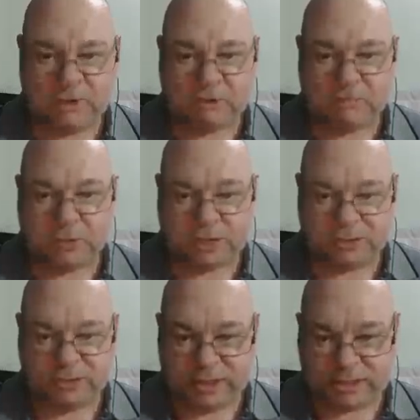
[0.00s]
putting
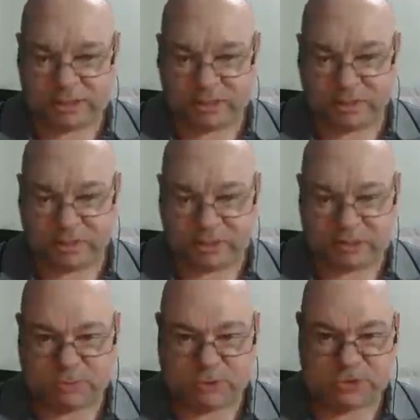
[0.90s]
things in the wrong
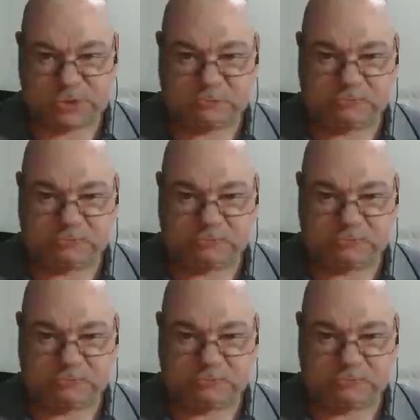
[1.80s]
spots.